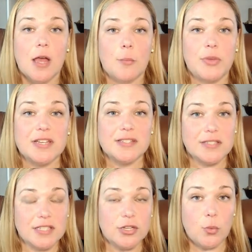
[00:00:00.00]
Because
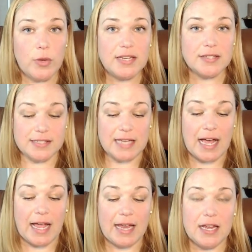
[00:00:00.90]
until we
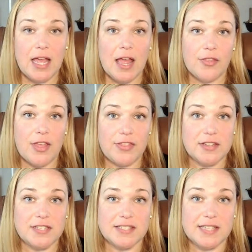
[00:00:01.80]
decide that the
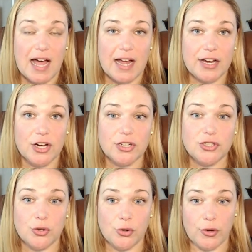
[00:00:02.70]
desire
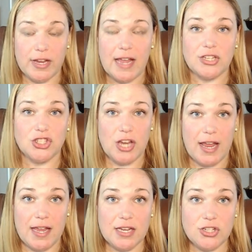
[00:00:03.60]
to create
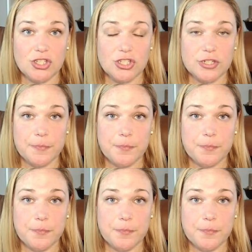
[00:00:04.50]
change